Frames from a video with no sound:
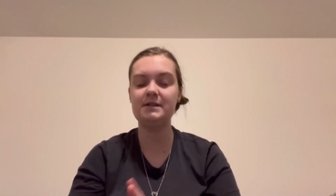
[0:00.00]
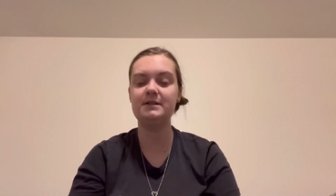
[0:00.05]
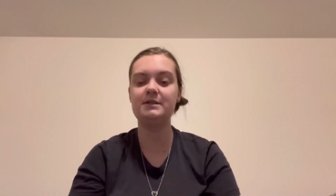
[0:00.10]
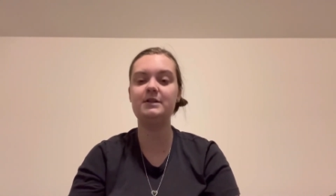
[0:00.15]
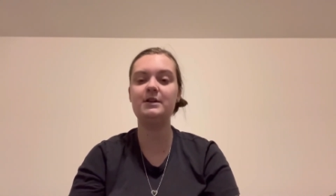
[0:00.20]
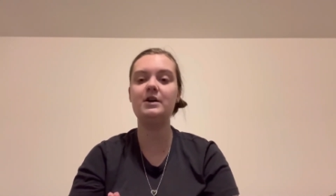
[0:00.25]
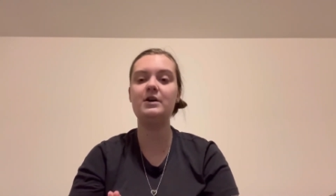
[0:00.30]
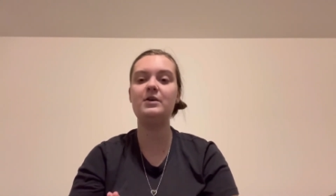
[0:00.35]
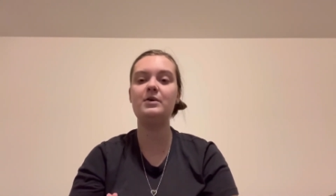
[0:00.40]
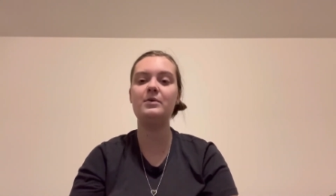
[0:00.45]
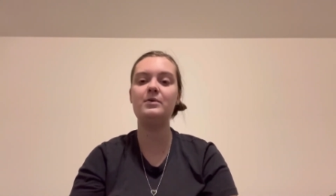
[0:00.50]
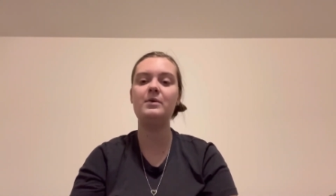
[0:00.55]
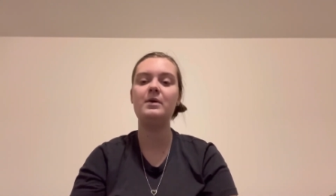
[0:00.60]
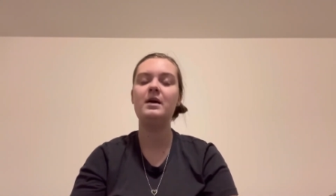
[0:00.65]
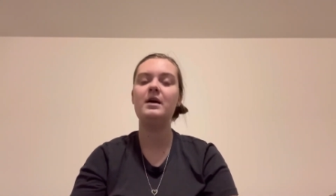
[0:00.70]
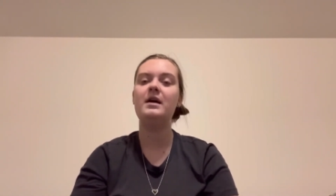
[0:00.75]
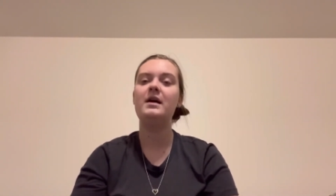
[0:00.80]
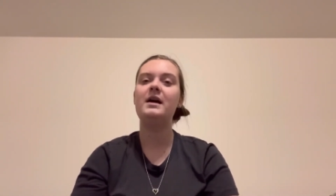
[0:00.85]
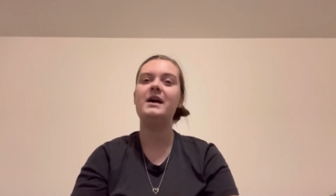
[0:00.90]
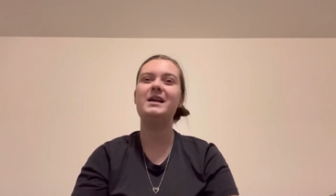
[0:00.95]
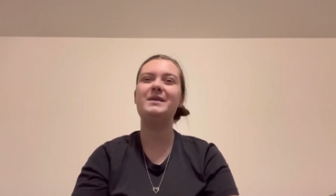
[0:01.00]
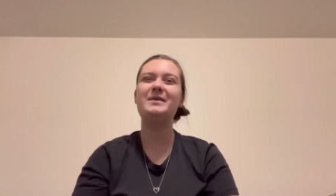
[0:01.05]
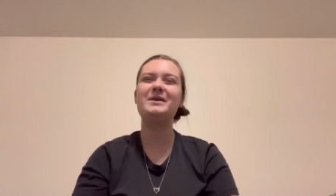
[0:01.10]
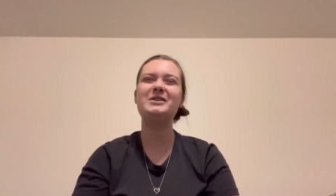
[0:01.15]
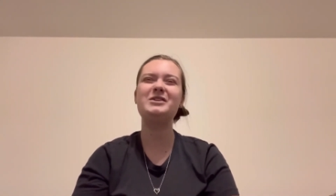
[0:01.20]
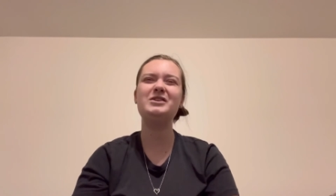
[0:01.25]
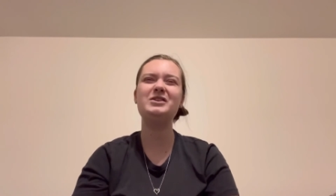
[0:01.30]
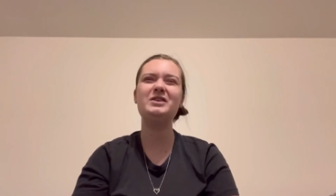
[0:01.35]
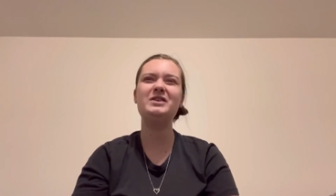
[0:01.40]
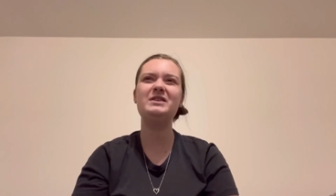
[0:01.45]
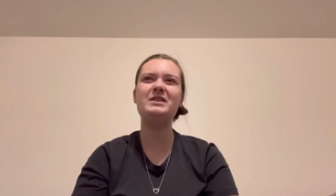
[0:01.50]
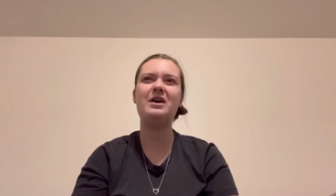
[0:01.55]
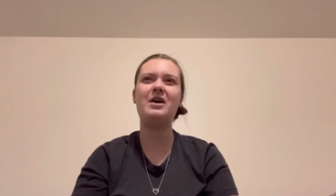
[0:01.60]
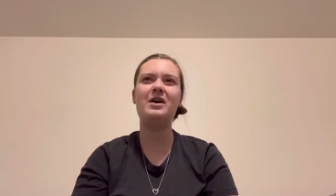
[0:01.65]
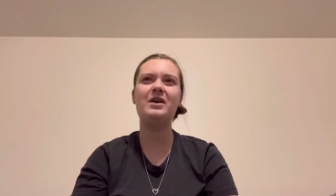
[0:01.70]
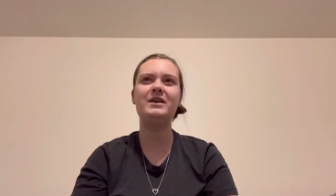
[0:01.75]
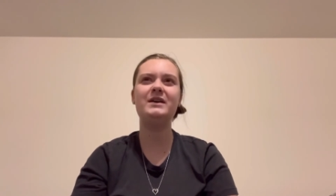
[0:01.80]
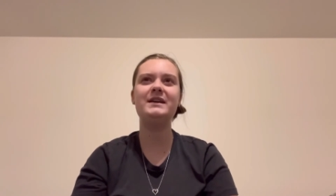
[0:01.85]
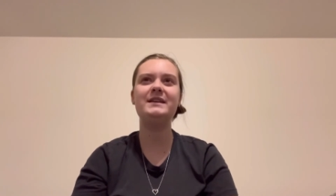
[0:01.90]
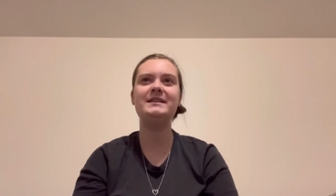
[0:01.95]
So, especially during the
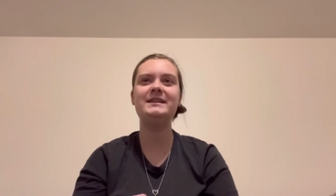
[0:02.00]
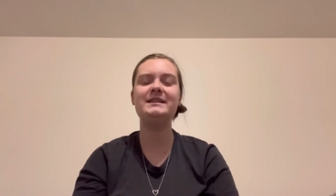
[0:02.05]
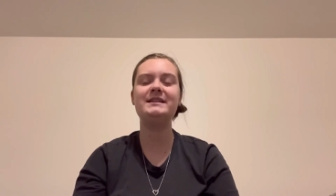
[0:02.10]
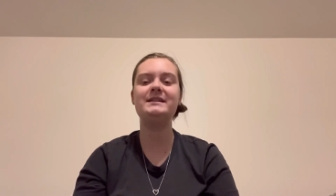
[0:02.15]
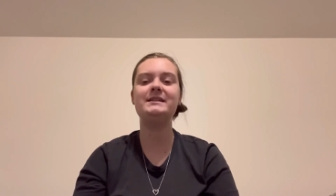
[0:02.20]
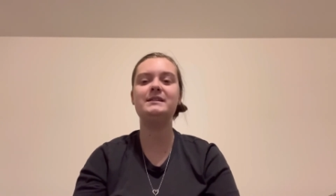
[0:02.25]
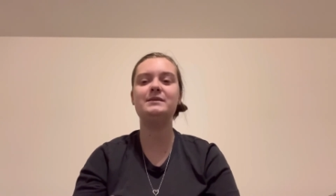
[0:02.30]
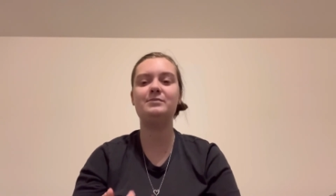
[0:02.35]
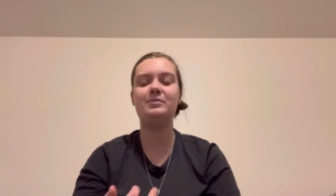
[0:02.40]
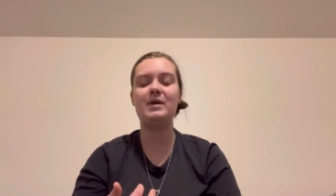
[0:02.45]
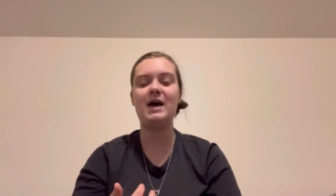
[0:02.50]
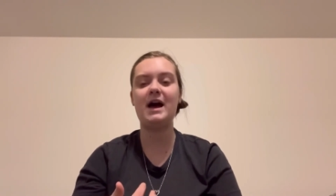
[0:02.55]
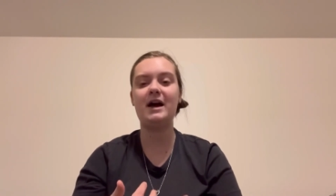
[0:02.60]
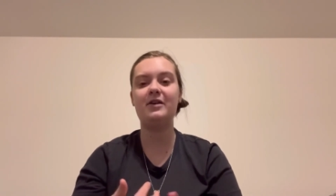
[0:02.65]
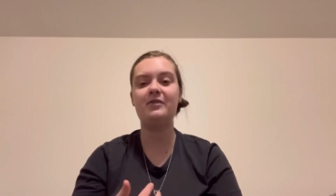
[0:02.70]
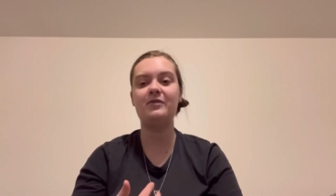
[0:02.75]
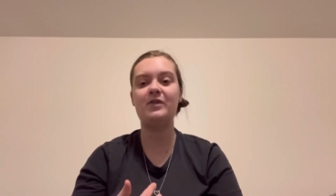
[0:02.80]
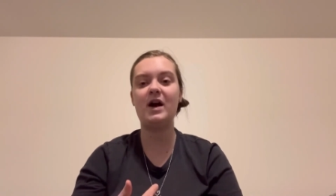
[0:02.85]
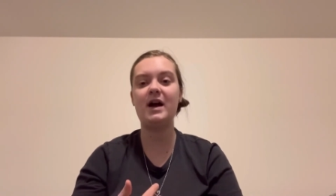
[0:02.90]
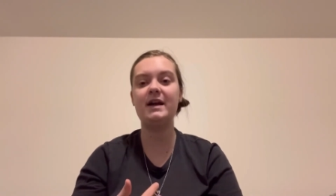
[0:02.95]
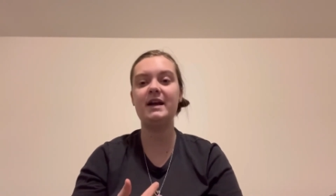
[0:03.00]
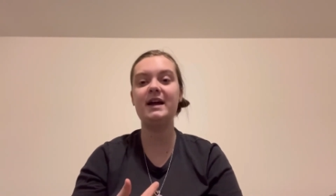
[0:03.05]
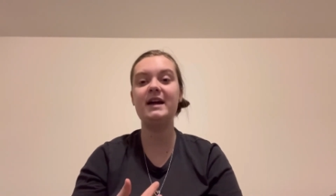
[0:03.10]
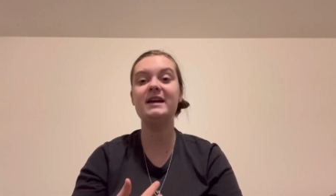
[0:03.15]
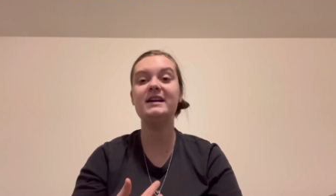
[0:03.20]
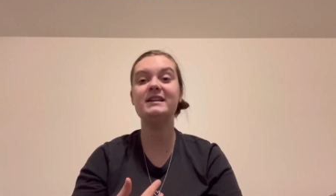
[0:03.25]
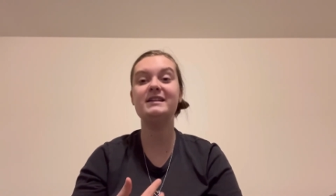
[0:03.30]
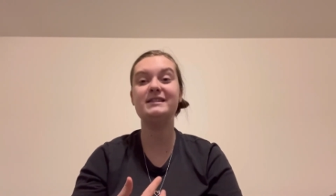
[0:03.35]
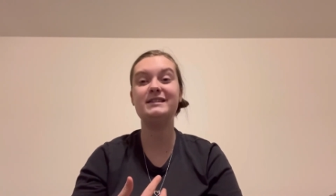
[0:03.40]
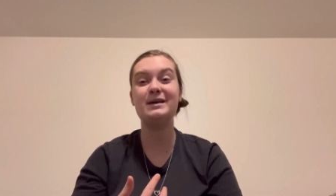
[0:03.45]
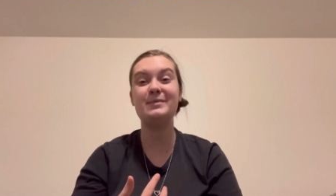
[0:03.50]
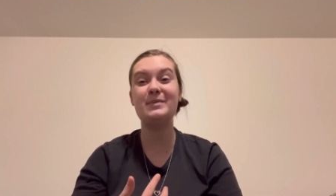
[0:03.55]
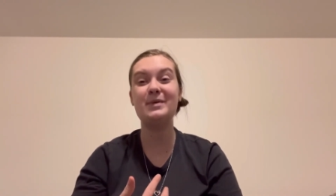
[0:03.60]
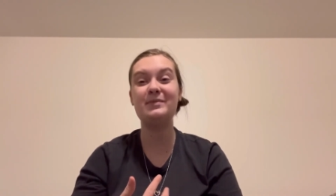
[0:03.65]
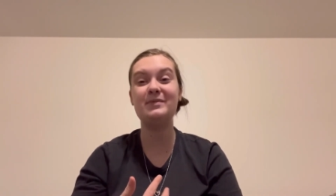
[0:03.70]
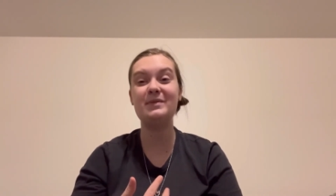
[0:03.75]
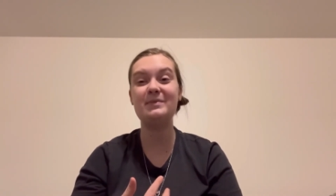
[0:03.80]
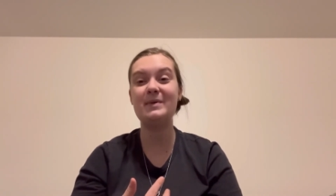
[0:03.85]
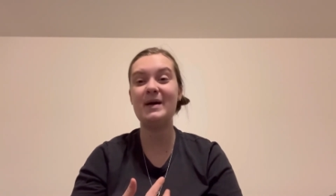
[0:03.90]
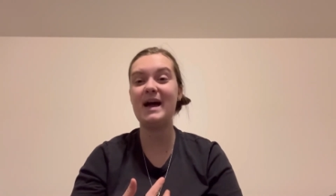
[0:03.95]
holiday seasons and Black Friday, some of
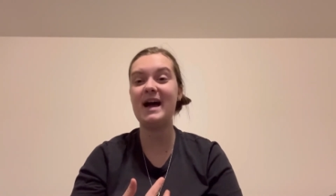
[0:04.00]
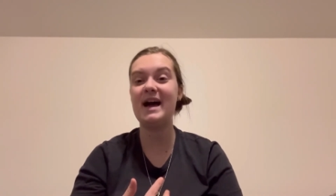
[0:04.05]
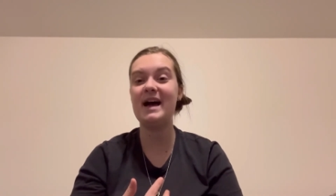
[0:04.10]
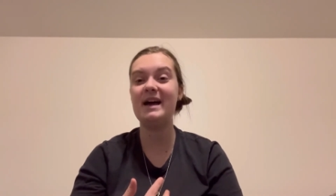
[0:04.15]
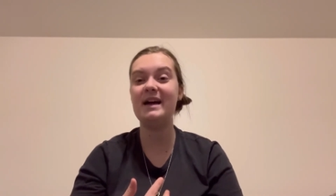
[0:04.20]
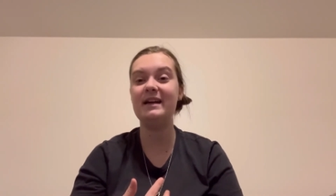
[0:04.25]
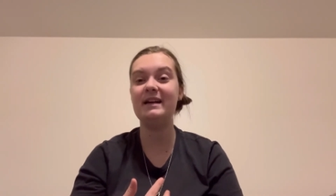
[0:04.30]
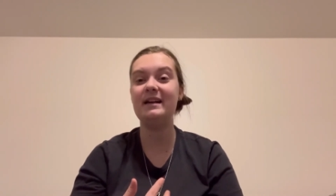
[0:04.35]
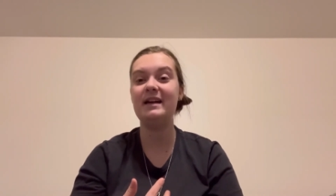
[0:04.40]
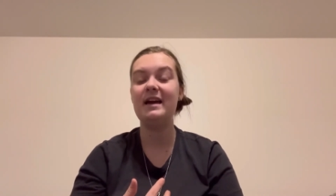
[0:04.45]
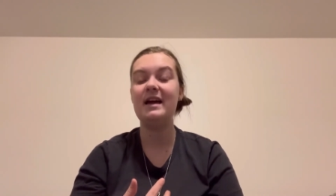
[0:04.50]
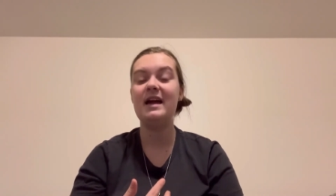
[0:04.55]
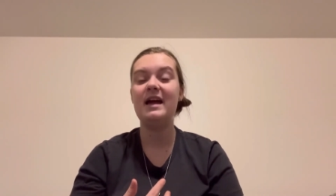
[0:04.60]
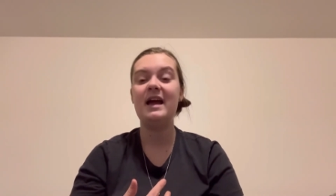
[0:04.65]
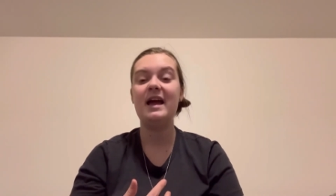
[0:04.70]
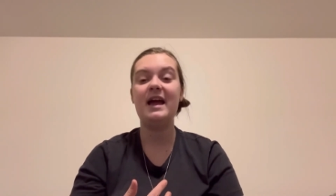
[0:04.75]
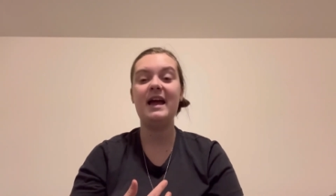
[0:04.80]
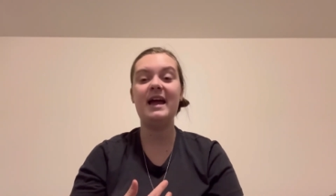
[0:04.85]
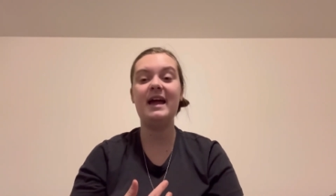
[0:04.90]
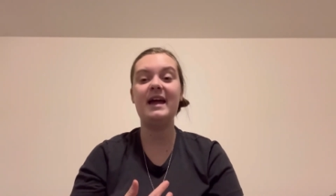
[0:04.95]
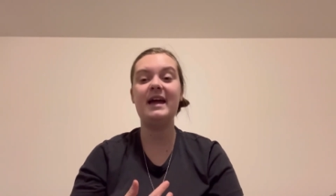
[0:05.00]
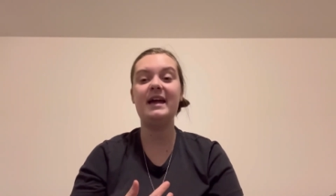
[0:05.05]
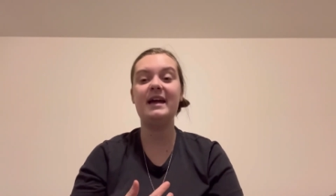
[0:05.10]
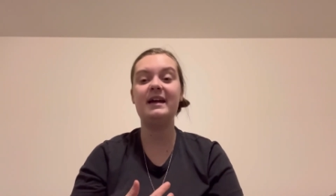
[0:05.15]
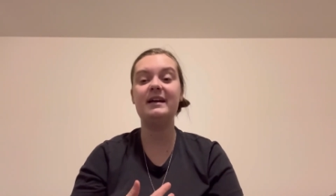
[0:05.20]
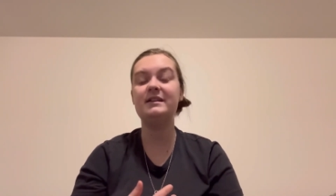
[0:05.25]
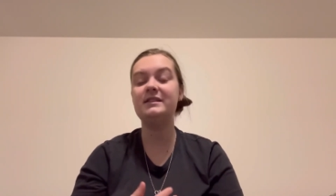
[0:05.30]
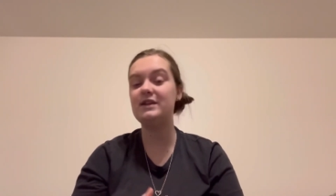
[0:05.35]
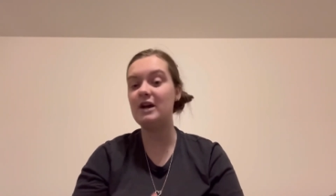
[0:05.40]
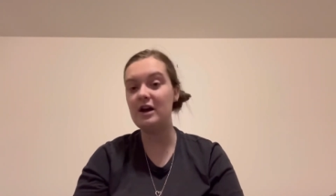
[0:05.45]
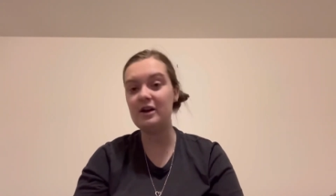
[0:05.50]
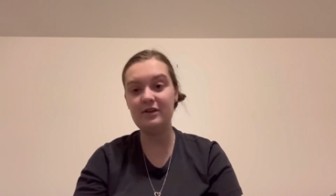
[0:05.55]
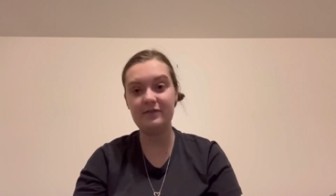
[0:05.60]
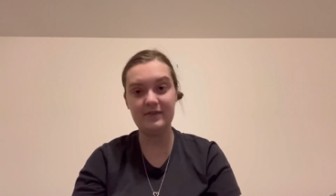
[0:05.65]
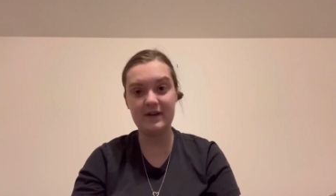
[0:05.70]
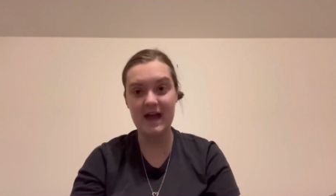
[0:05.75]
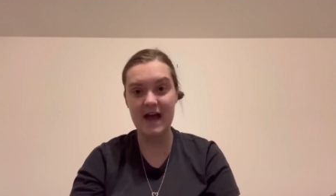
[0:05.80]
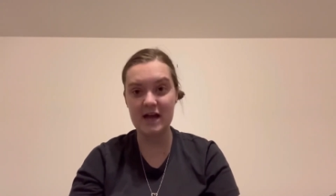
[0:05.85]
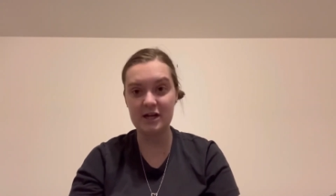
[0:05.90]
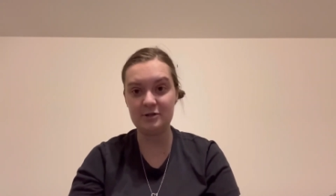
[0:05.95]
them had a ton of
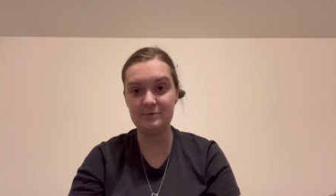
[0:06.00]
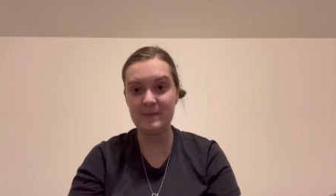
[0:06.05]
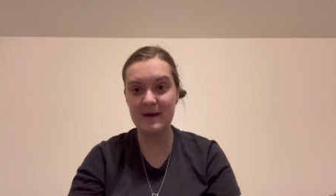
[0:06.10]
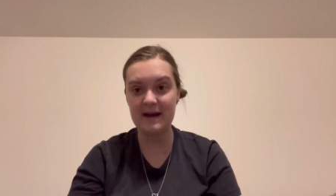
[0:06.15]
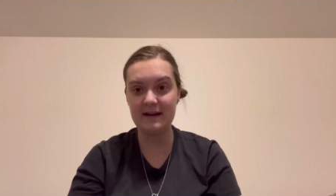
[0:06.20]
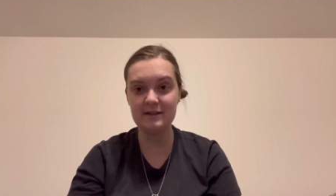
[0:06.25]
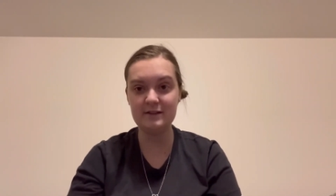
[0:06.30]
cash back.